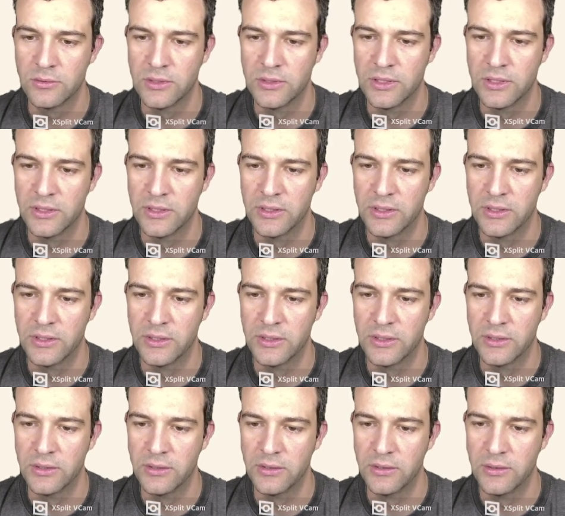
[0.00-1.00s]
in the
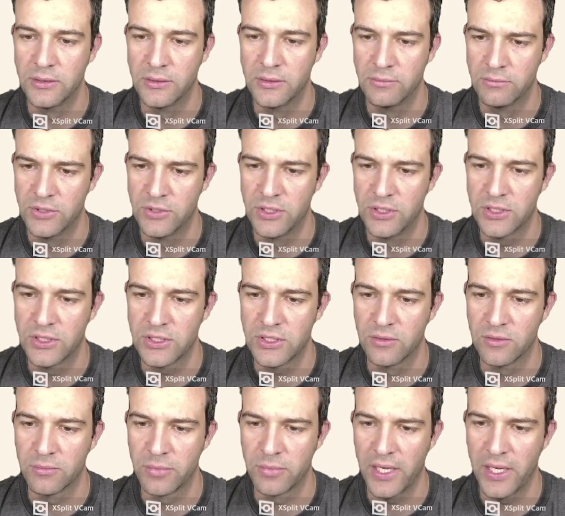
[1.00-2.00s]

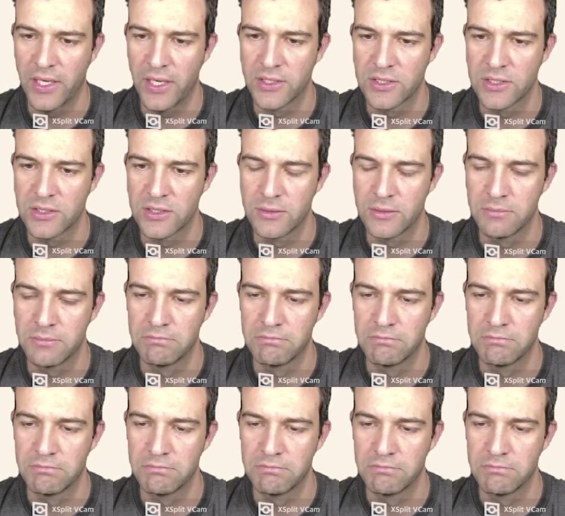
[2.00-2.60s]
distant past.